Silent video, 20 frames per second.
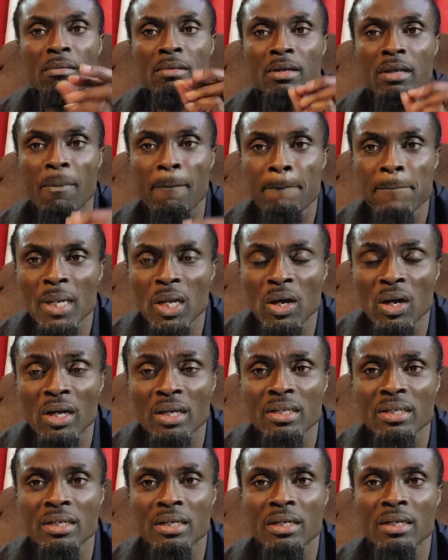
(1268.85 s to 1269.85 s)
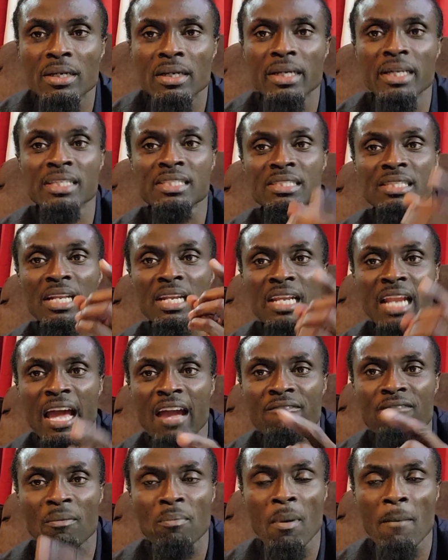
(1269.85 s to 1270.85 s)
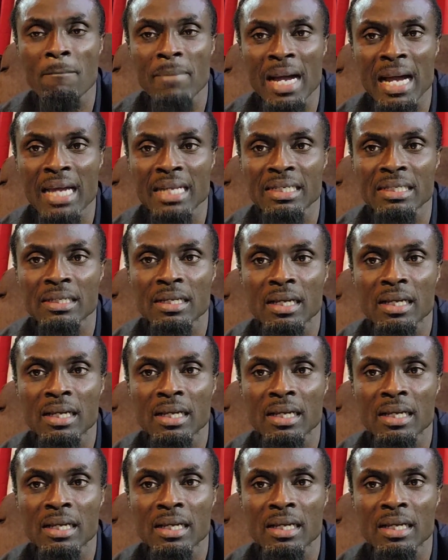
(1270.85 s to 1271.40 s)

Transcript: The blood is the life of a man.